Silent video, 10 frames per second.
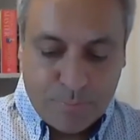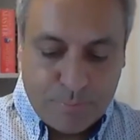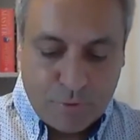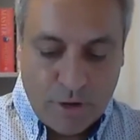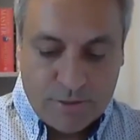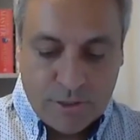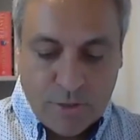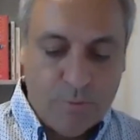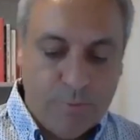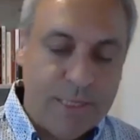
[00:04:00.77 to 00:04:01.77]
price that you
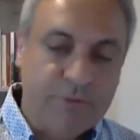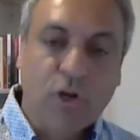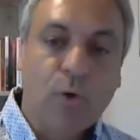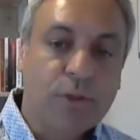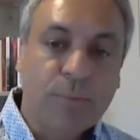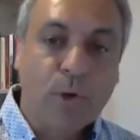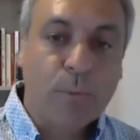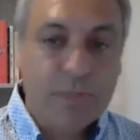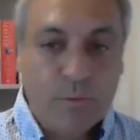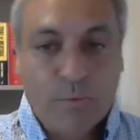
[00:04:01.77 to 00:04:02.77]
were being told that the
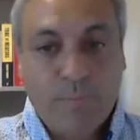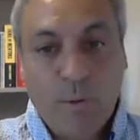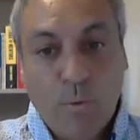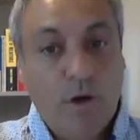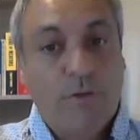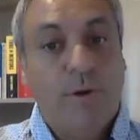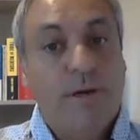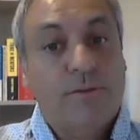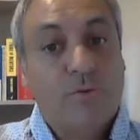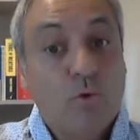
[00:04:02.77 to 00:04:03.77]
property would be worth when
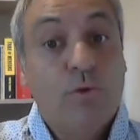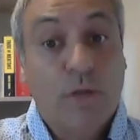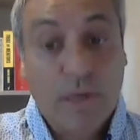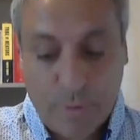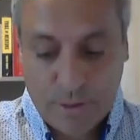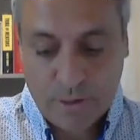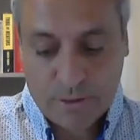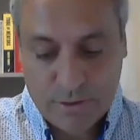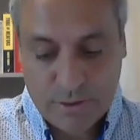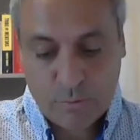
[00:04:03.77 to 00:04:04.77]
it's all done up in a nice
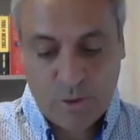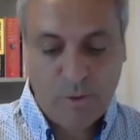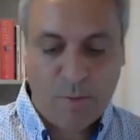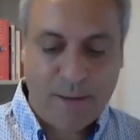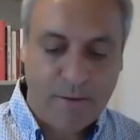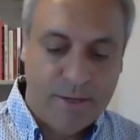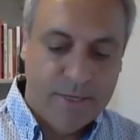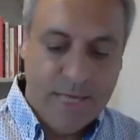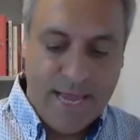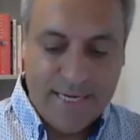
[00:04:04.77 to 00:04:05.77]
condition would have been about
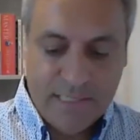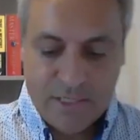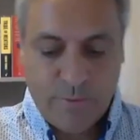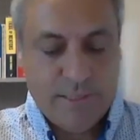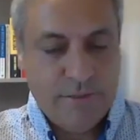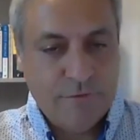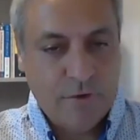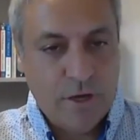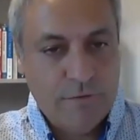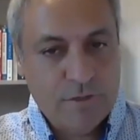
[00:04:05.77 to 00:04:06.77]
80 to
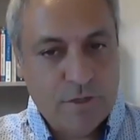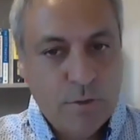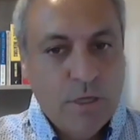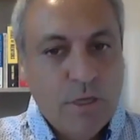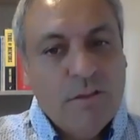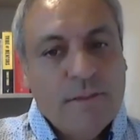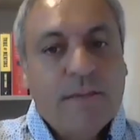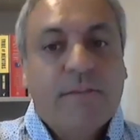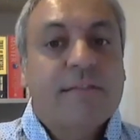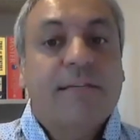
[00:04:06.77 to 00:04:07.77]
85. So
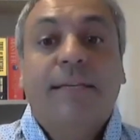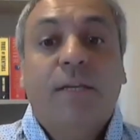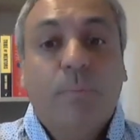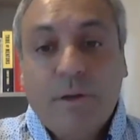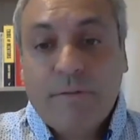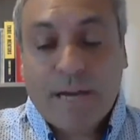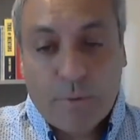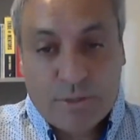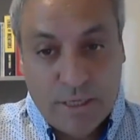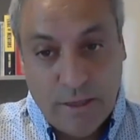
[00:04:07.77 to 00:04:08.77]
there's a little bit of
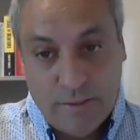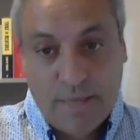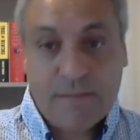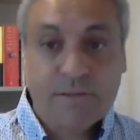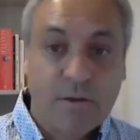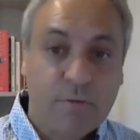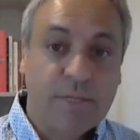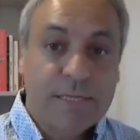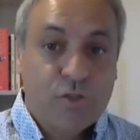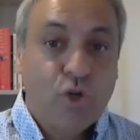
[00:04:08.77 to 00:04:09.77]
equity in there, so
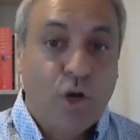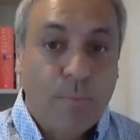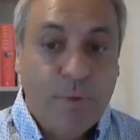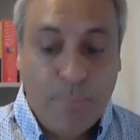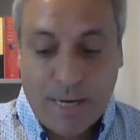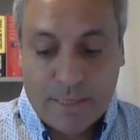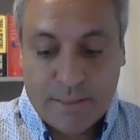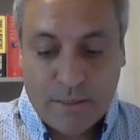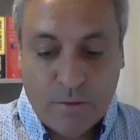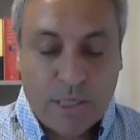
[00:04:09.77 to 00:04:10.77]
that's not a bad
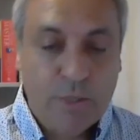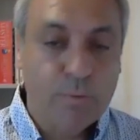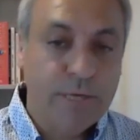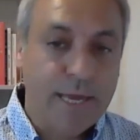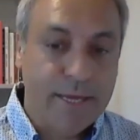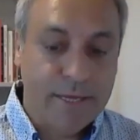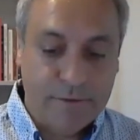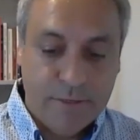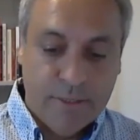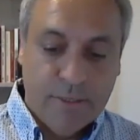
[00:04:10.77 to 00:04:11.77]
deal. And you were
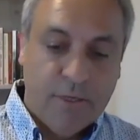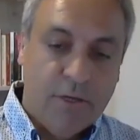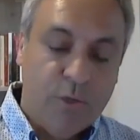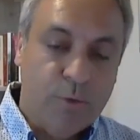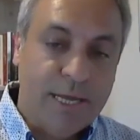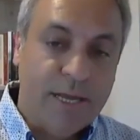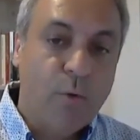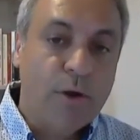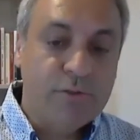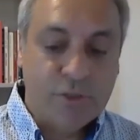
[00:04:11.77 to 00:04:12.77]
getting
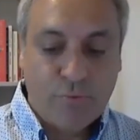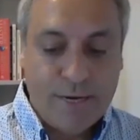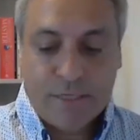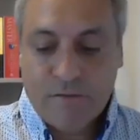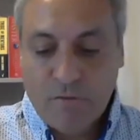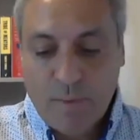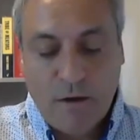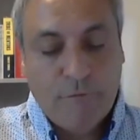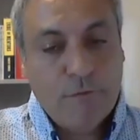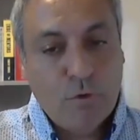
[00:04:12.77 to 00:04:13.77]
quoted rents of
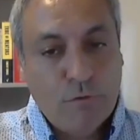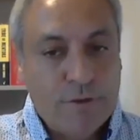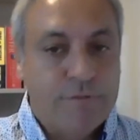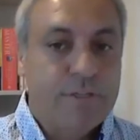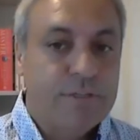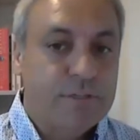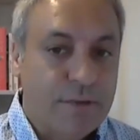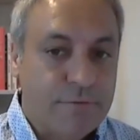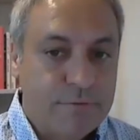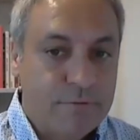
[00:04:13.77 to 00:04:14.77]
about 450 to
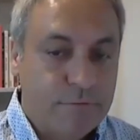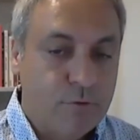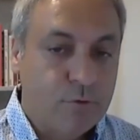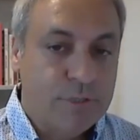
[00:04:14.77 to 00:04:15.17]
475.